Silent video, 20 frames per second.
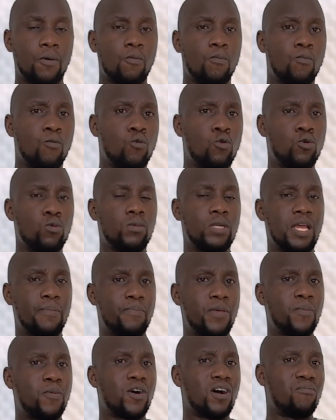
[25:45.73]
The
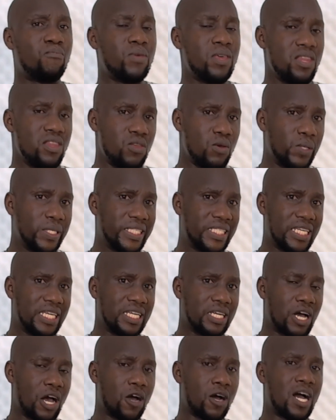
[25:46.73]
people have been
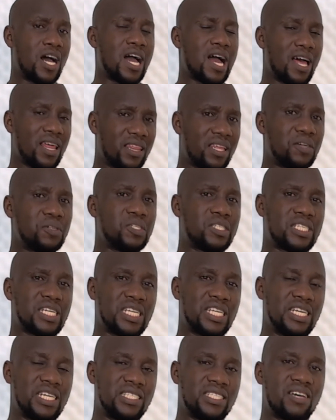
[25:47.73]
using, other
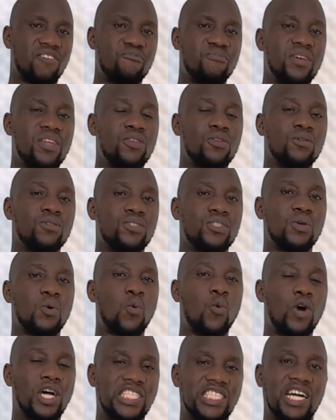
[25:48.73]
researchers have been using
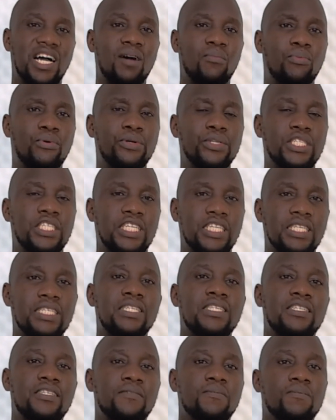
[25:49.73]
what
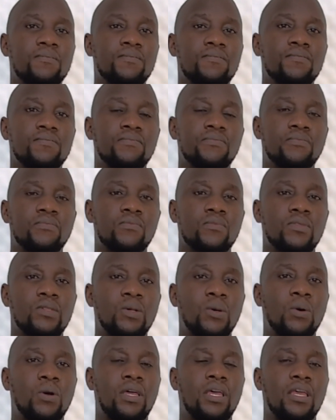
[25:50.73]
approaches?
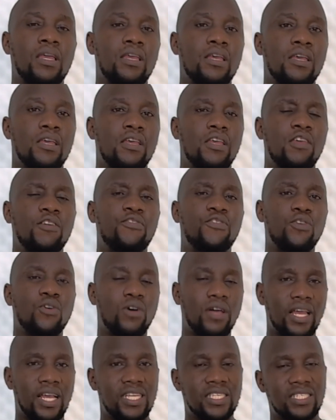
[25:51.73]
Okay, if
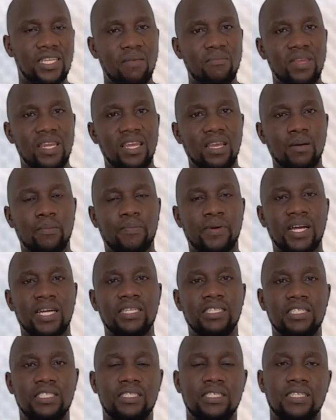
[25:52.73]
you're examining
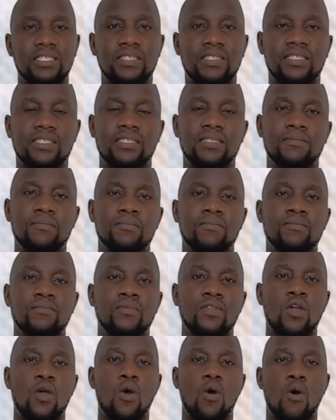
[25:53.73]
practices
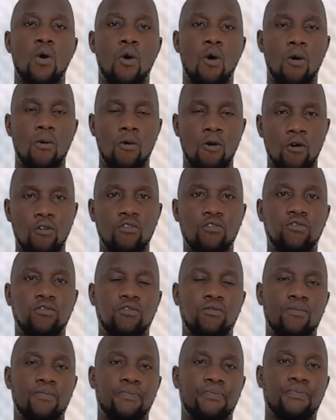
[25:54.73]
of
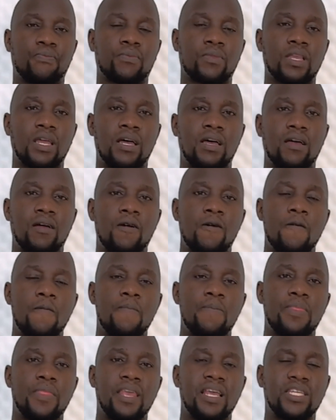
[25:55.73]

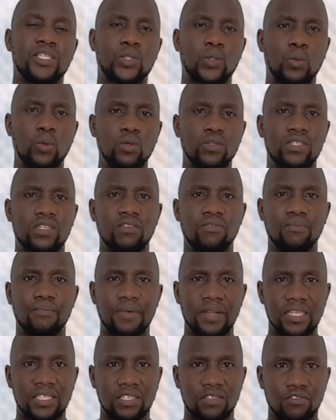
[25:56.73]
exclusive
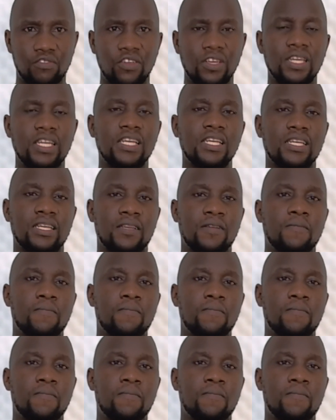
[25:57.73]
breastfeeding,